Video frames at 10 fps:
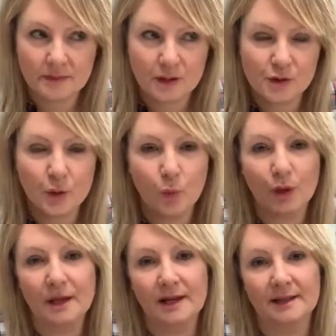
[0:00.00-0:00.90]
So
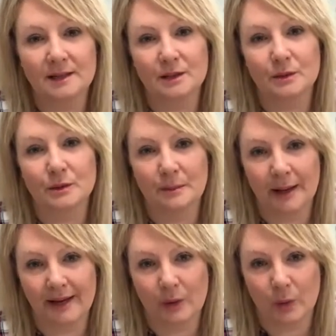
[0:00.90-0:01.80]
what you need to do to
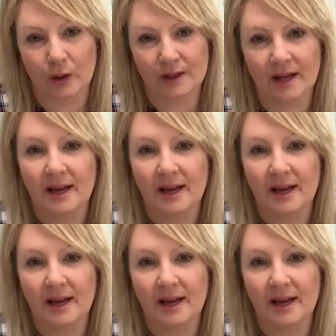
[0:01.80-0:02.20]
make one